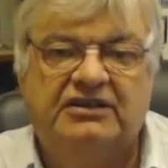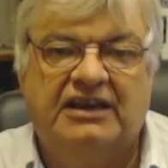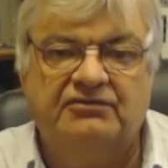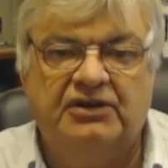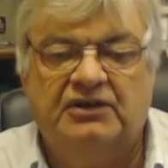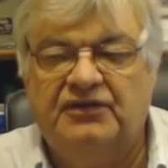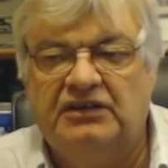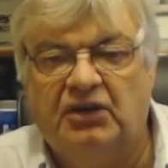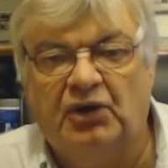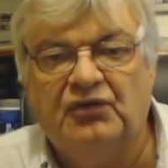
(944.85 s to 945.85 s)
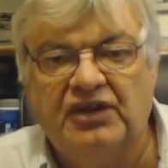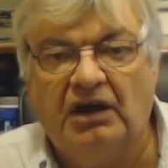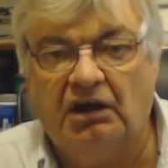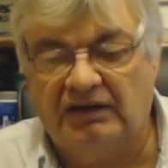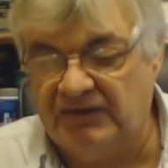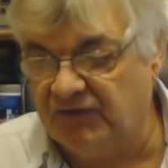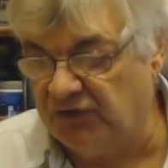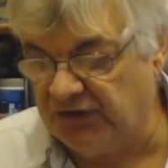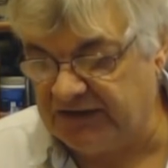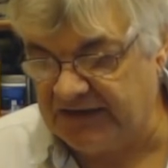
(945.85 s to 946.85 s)
get rid of a lot of the RF
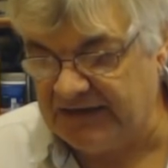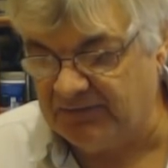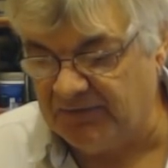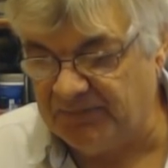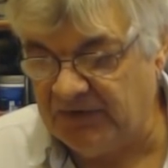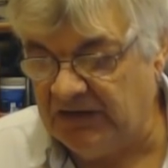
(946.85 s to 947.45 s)
on the cable.